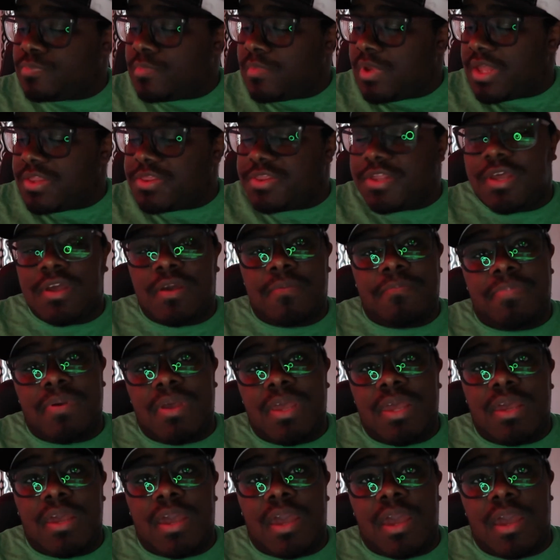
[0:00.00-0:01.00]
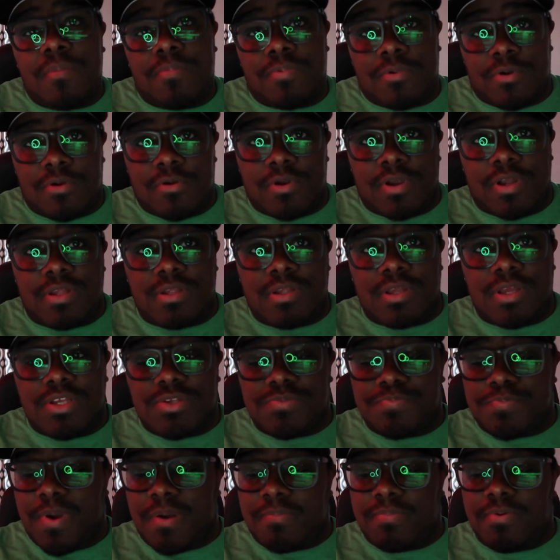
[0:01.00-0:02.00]
And I think being a hypocrite
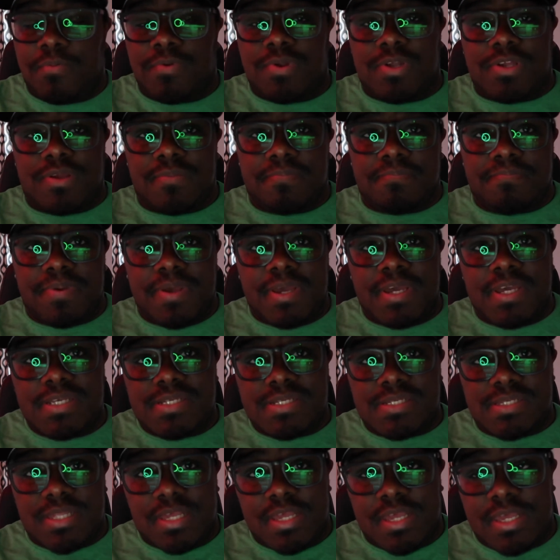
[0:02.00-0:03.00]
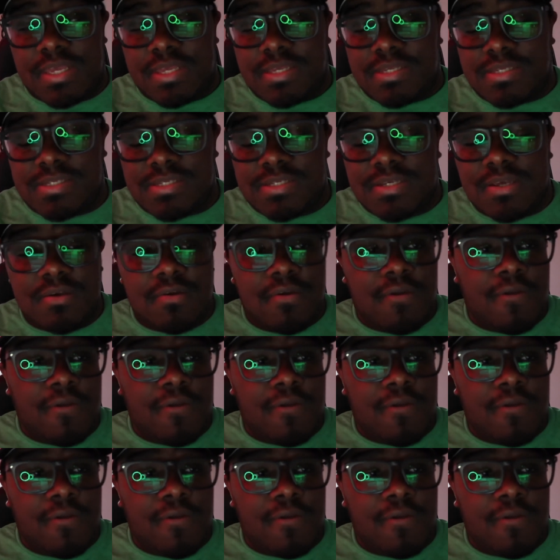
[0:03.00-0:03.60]
is probably one of the biggest things